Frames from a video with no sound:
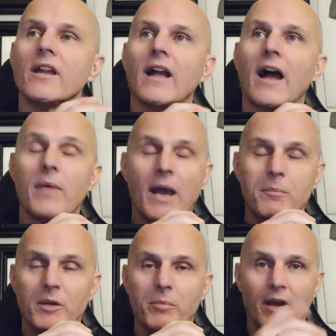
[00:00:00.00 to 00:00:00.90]
I'm happy
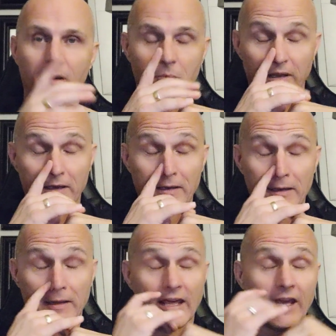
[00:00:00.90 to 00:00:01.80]
to parent, but
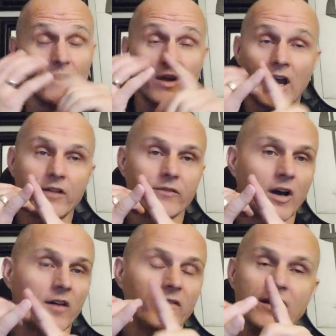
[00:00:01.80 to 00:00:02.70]
they are not
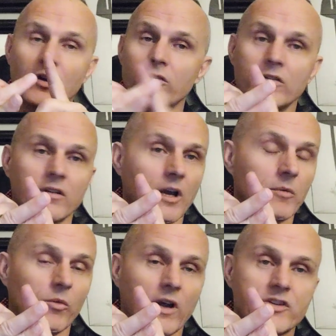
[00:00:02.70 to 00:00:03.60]
involved. They don't come
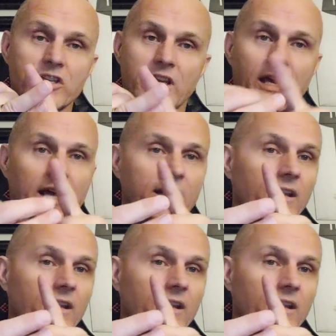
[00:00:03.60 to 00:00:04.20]
and watch the kid.